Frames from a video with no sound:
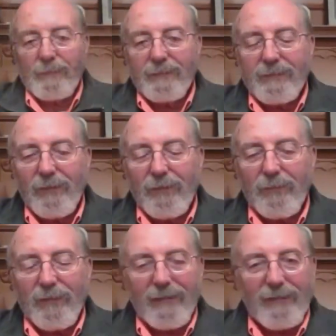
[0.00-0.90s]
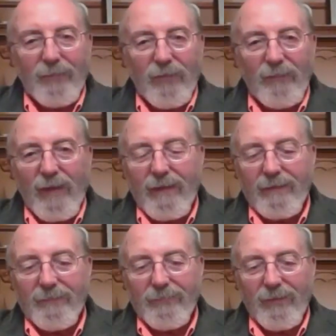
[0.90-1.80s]
So one of
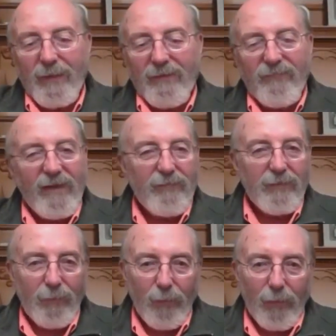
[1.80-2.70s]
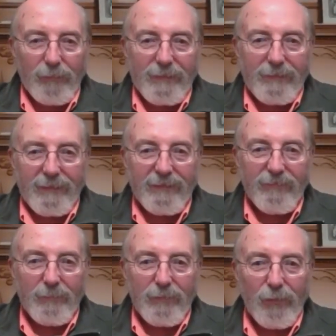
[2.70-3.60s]
my favorite quotes is
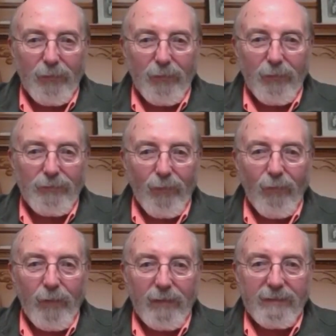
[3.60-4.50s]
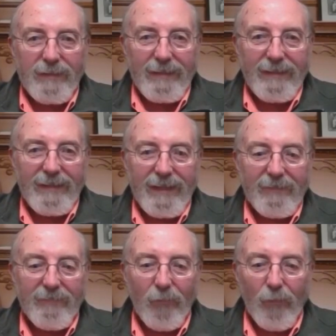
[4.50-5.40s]
from George Orwell's
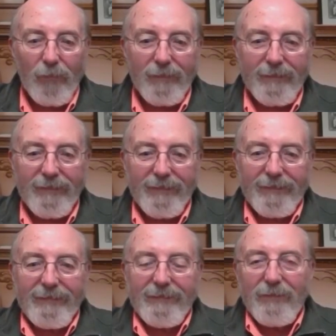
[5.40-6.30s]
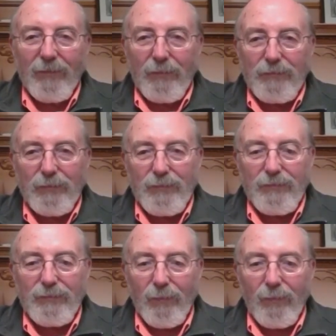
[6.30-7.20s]
1984. Those who
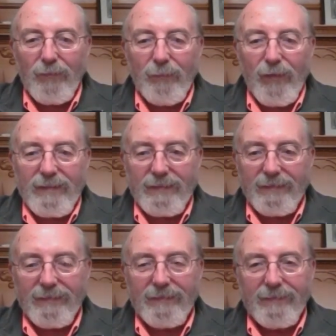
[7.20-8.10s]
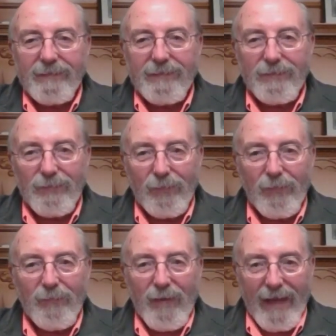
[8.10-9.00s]
control the present control
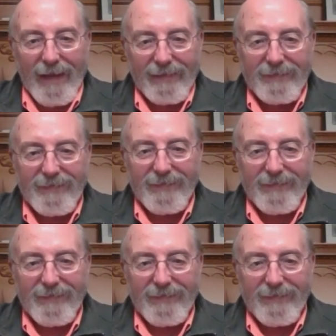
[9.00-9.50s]
the past,